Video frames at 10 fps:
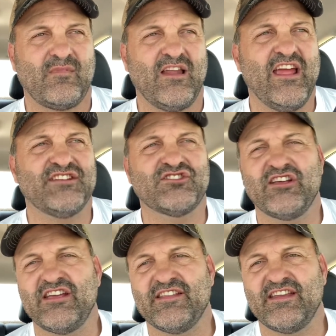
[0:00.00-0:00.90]

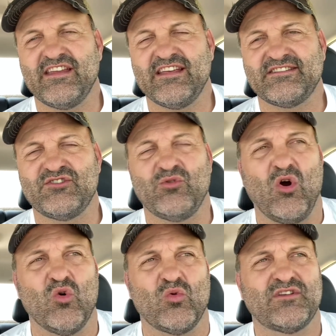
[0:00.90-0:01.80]
Edgeley, and then get to
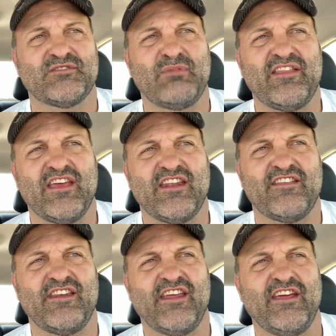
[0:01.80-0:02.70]
Oaks by the end of
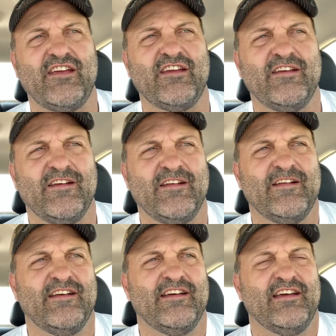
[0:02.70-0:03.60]
the day.
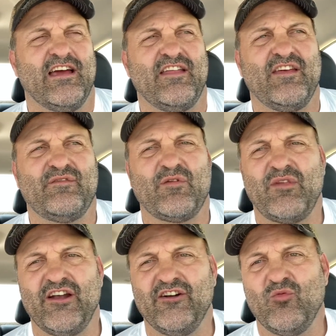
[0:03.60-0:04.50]
And then from
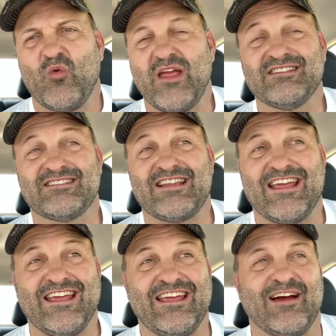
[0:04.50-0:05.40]
there,
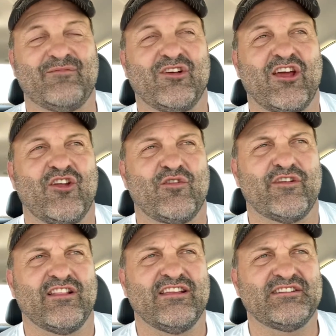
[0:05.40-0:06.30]
Wednesday, I'm going to head over
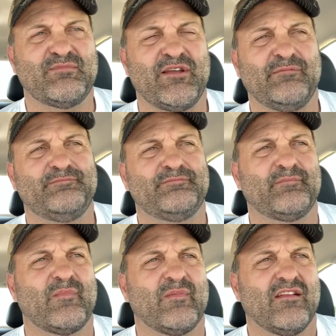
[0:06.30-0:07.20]
to Lisbon,
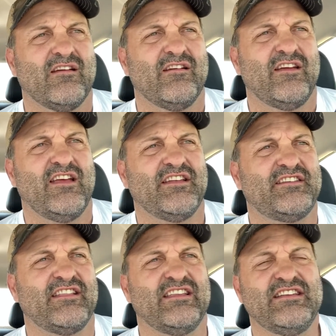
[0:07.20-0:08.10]
hit
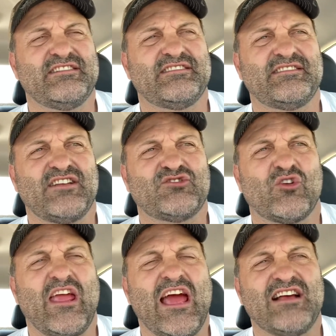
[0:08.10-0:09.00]
at least Central
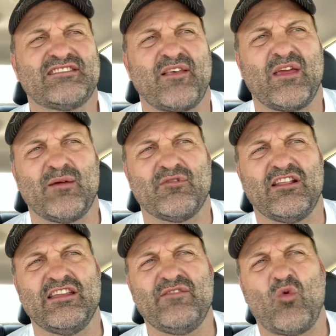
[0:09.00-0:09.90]
Cass. I think I'm going
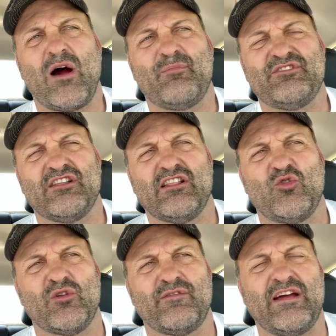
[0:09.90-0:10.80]
to leave Wahpeton
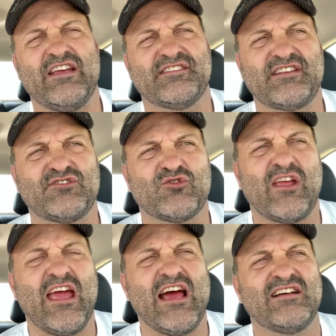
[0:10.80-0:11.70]
alone. If I hit Central
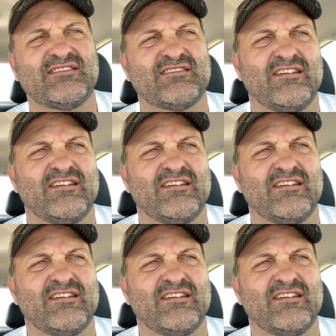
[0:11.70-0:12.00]
Cass,